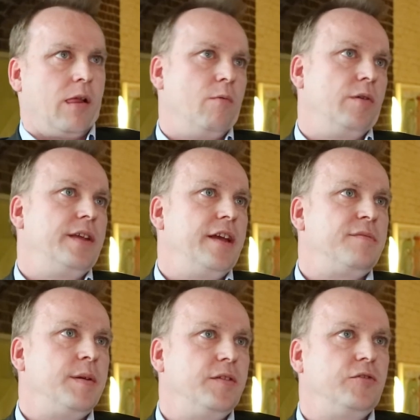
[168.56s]
Well,
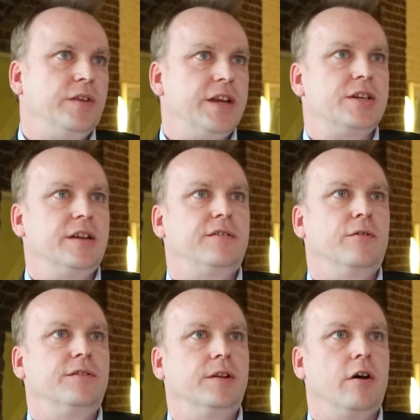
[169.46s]
DS Smith has traditionally
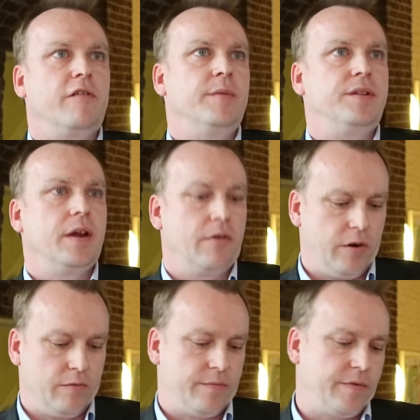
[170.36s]
sourced a lot of
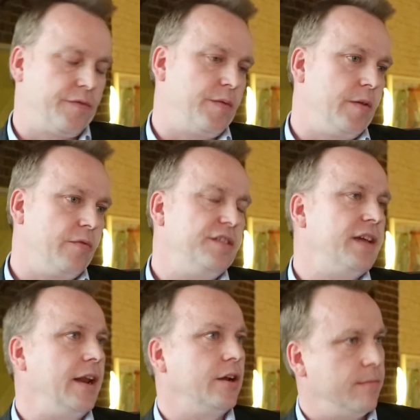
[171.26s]
material from the
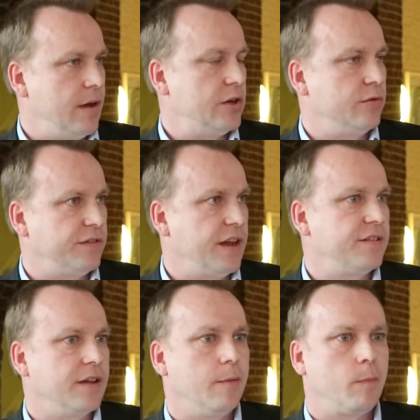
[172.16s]
retail and commercial
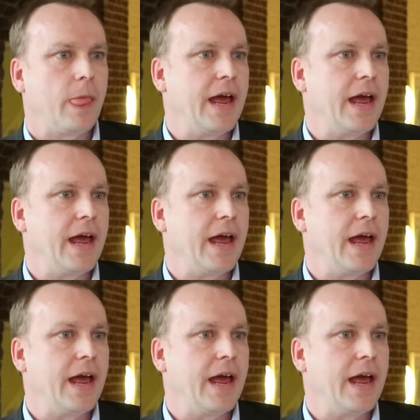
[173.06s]
sector,